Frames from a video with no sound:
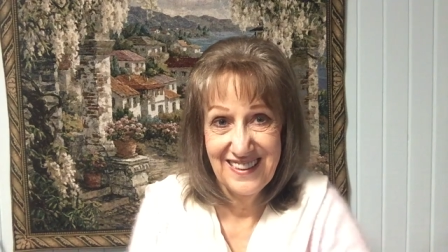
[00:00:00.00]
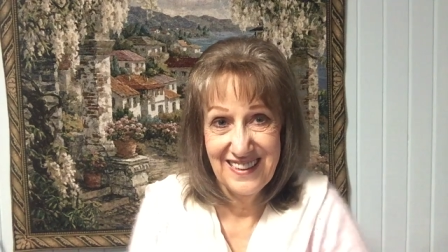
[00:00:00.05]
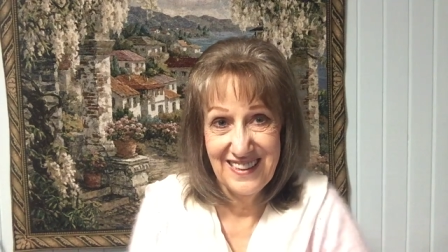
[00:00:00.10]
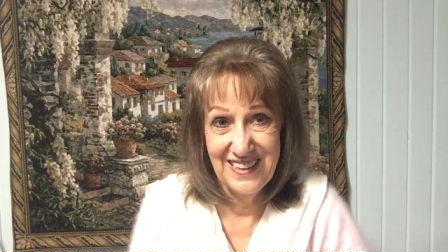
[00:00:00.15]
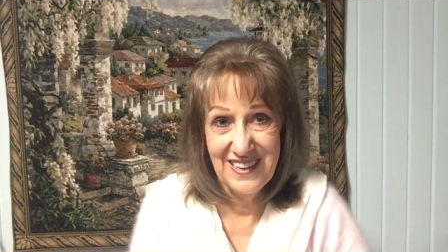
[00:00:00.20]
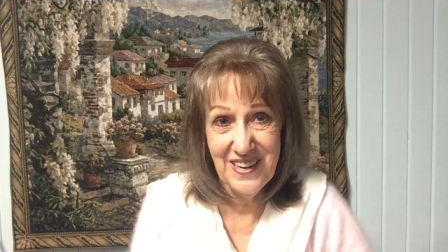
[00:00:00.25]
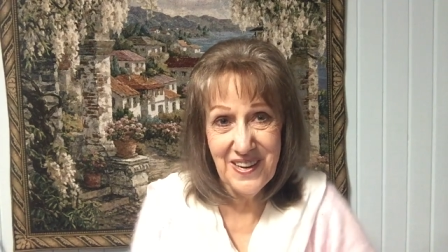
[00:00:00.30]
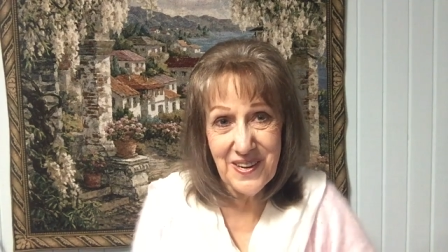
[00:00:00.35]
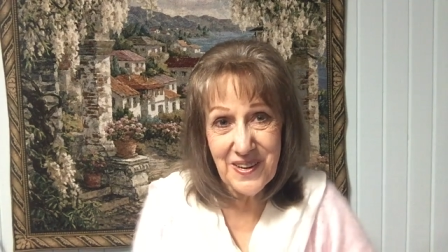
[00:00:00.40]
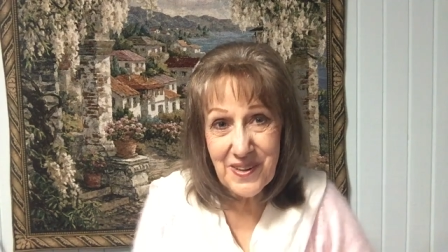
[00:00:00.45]

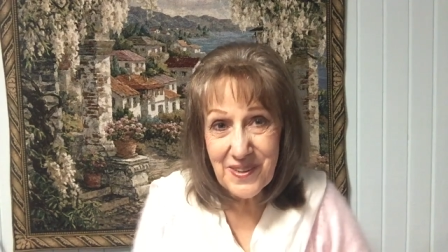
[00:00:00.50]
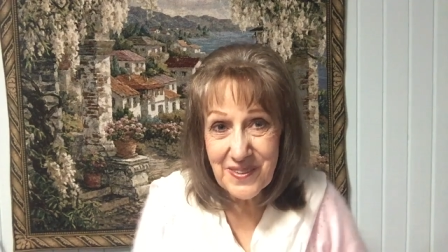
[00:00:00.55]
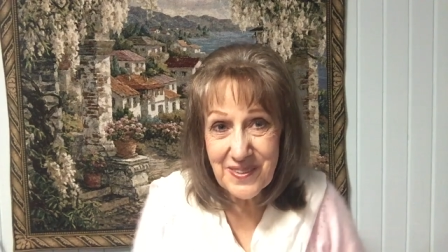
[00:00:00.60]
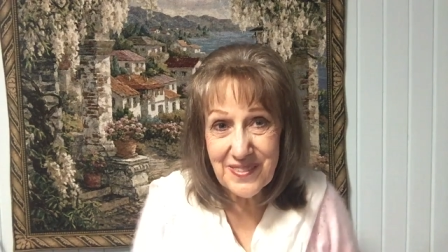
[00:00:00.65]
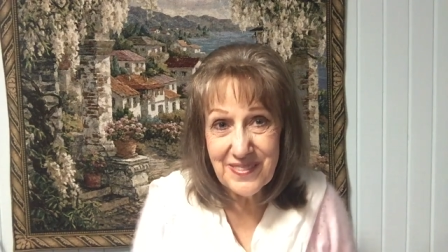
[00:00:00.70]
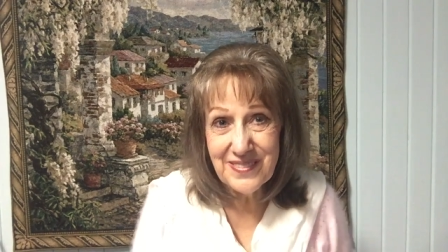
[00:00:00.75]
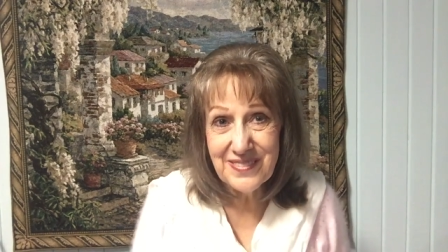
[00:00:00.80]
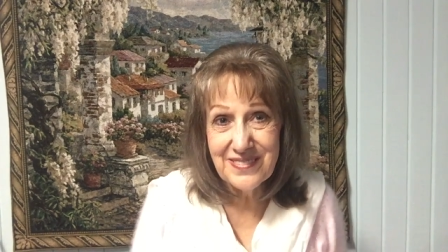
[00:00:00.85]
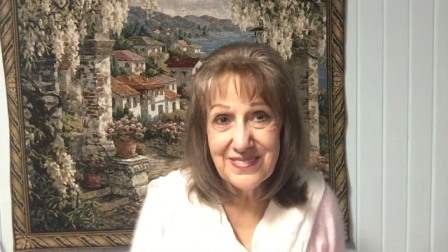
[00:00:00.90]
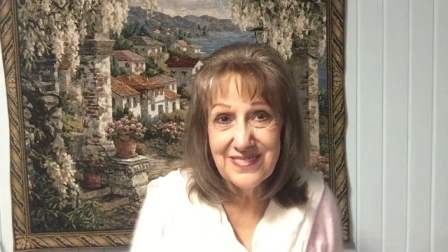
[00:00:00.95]
Hello.
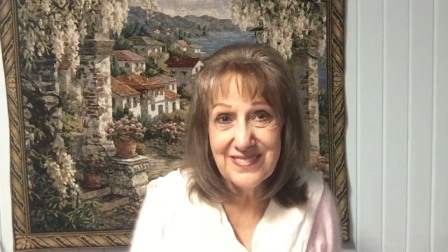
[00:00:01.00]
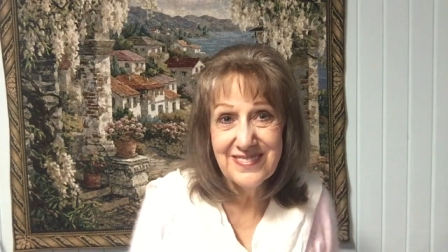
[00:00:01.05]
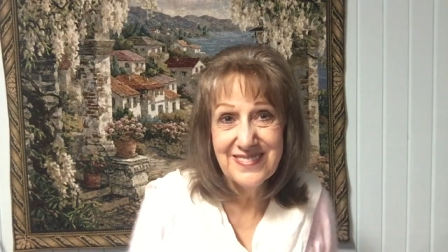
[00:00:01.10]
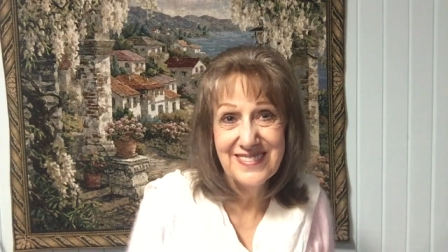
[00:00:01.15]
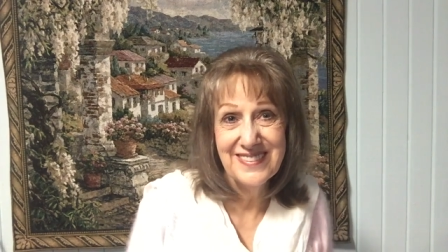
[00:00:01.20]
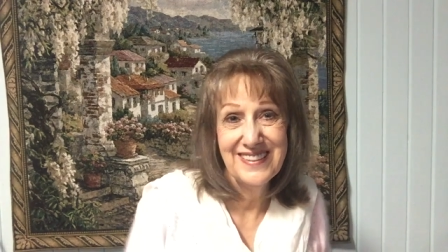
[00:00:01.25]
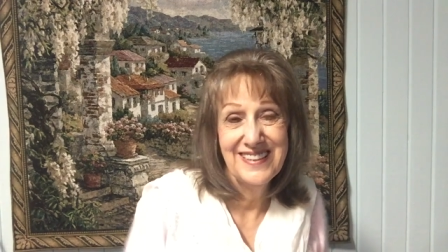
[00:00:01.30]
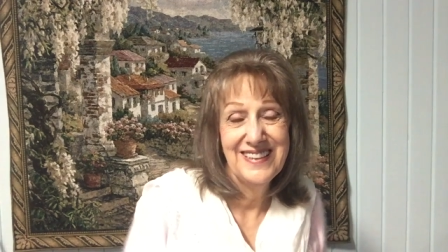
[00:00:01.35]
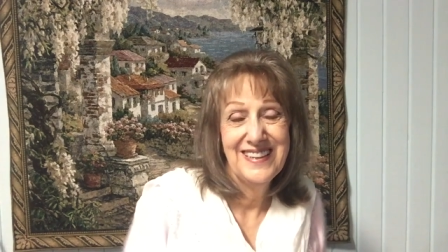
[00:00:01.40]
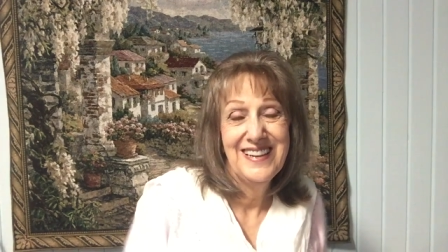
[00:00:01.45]

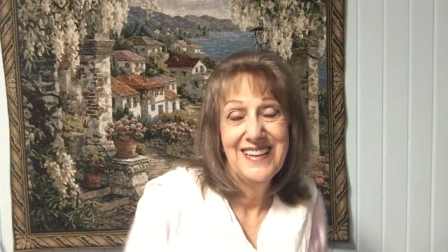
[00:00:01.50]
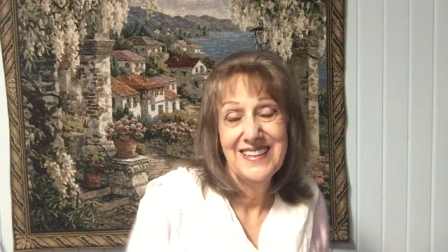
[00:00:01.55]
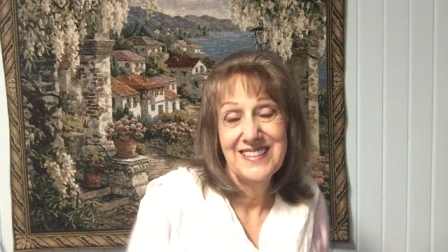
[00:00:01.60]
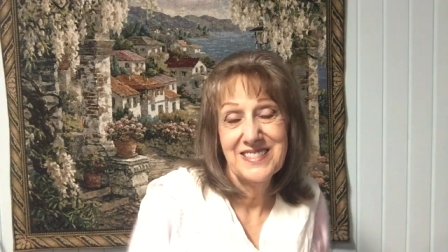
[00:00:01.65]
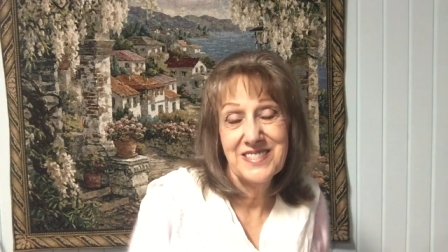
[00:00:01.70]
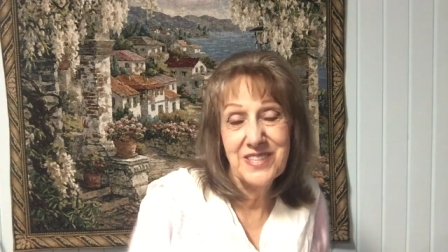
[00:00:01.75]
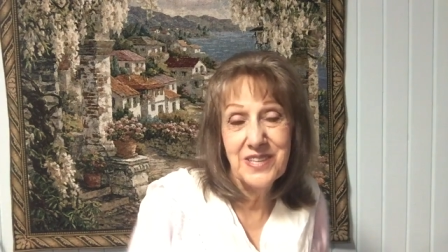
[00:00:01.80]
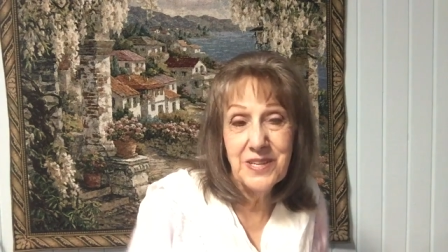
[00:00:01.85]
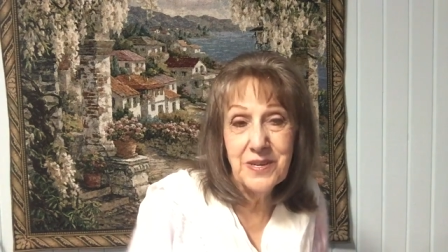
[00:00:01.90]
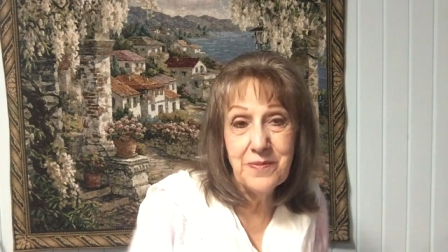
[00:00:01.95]

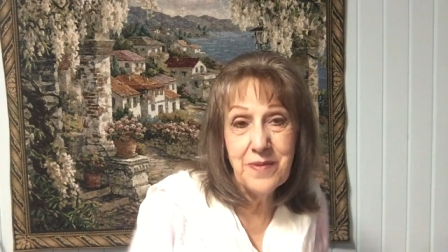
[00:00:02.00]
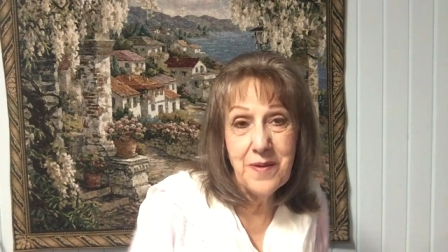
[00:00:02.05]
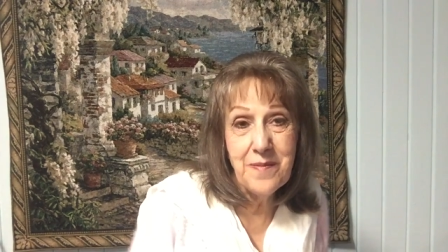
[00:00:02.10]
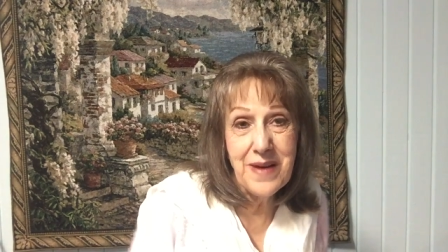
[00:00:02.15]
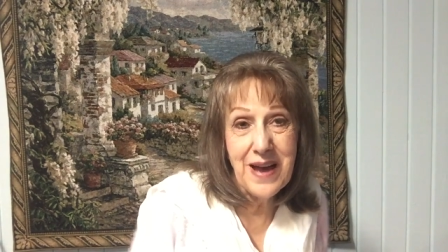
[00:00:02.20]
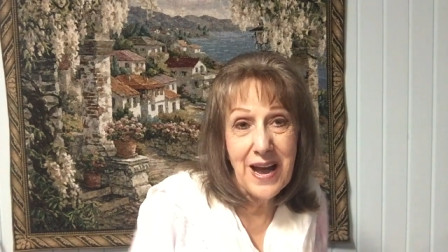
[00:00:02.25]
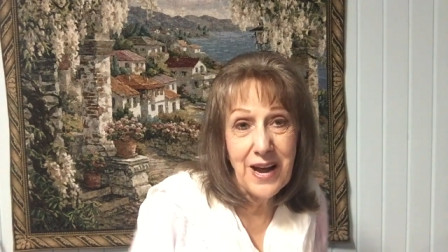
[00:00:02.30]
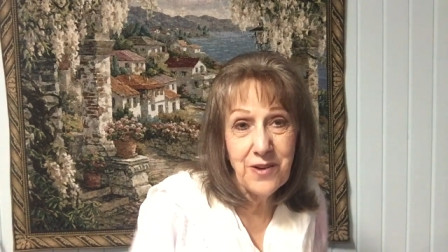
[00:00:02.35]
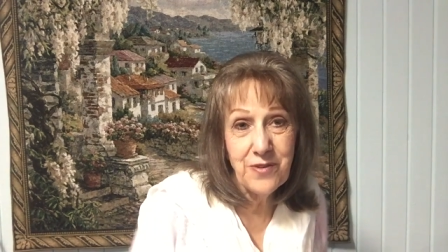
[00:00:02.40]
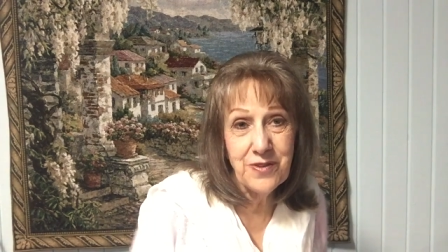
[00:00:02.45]
It's good to be
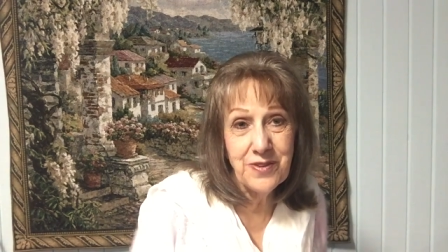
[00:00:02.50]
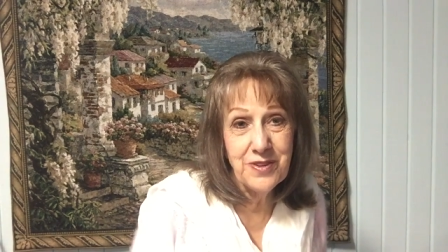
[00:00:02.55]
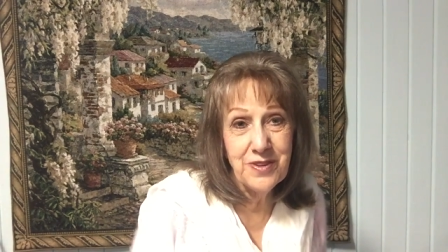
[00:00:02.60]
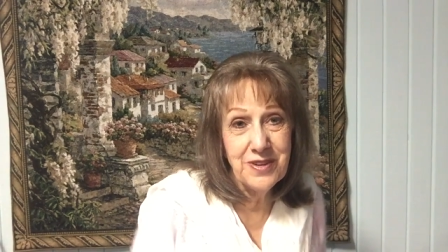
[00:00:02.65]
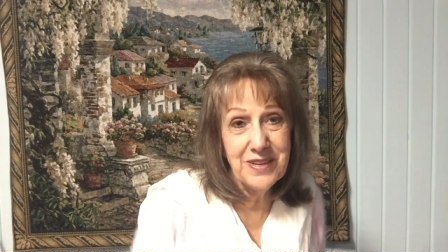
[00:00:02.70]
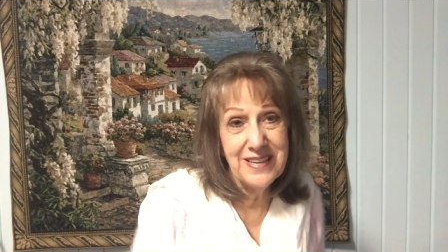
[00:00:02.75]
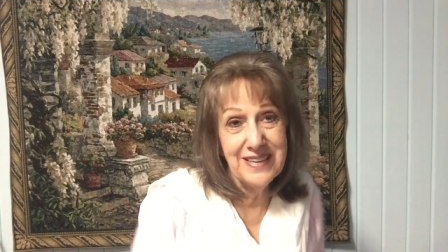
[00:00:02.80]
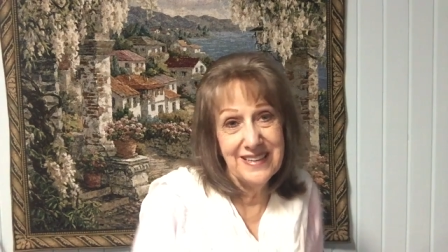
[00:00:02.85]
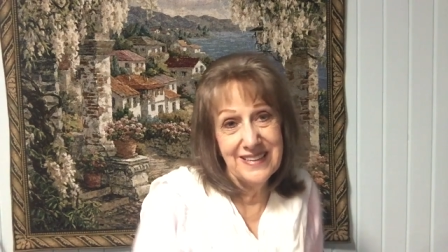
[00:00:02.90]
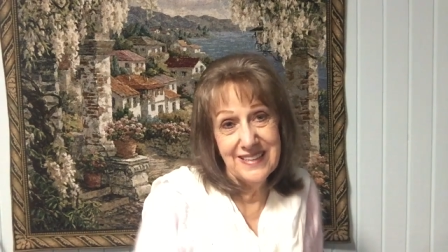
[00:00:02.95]
back with
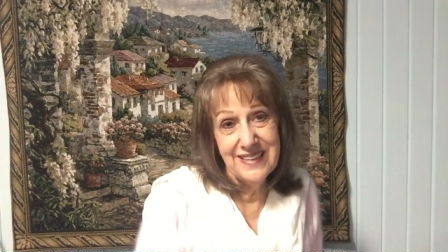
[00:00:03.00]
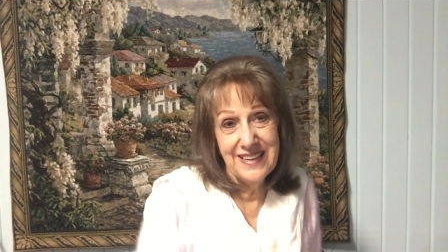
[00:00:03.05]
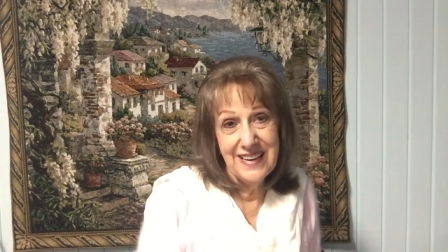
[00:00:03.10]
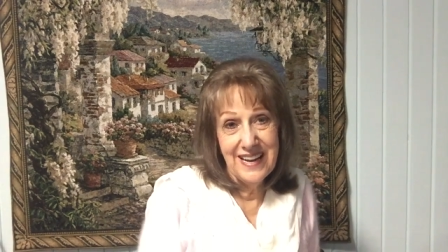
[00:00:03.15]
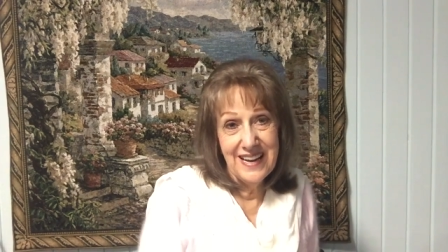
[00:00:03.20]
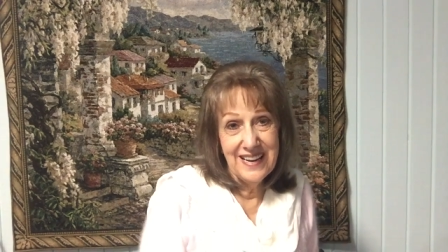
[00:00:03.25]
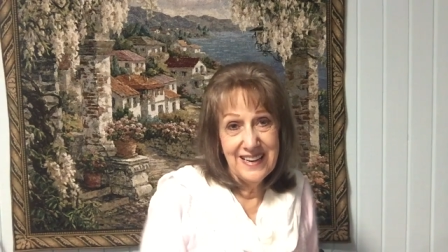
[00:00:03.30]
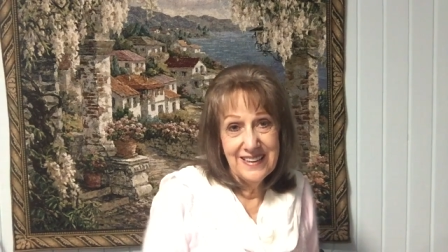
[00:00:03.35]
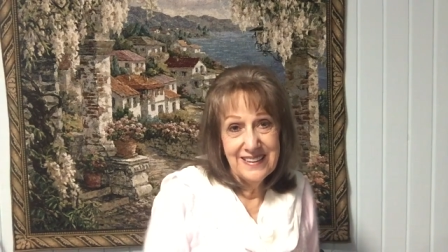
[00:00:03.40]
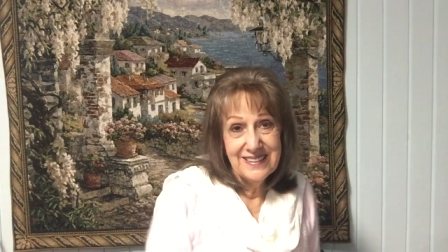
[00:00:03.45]
you again
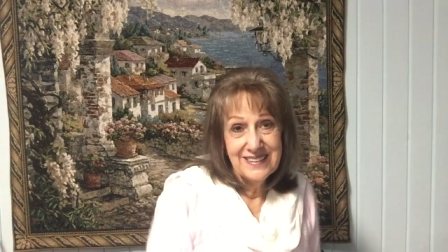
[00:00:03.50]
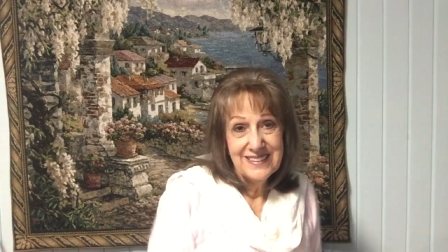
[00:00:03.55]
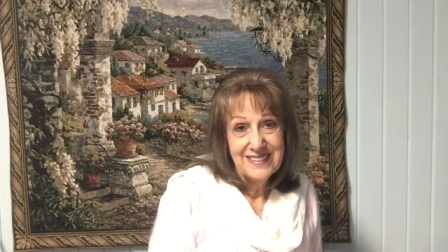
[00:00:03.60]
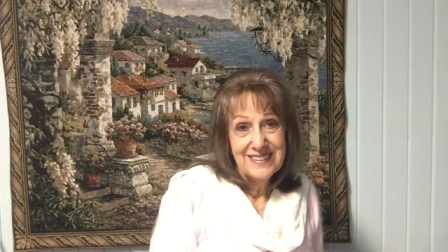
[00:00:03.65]
today.